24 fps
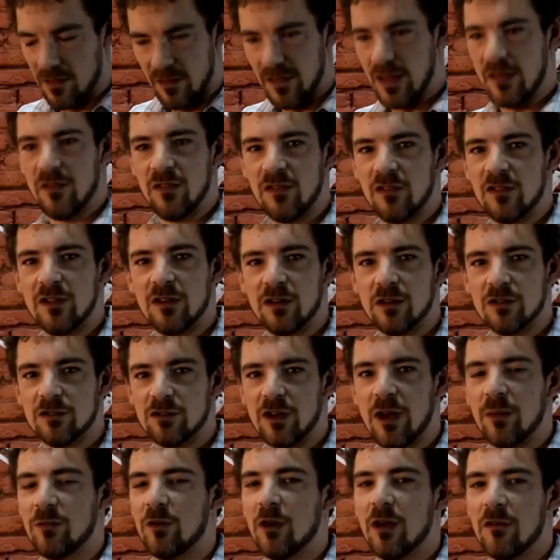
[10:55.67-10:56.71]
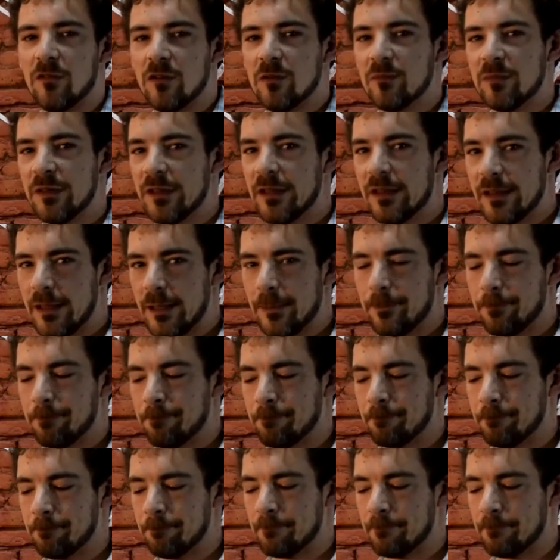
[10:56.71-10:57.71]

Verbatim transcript: then the signal dropped off completely.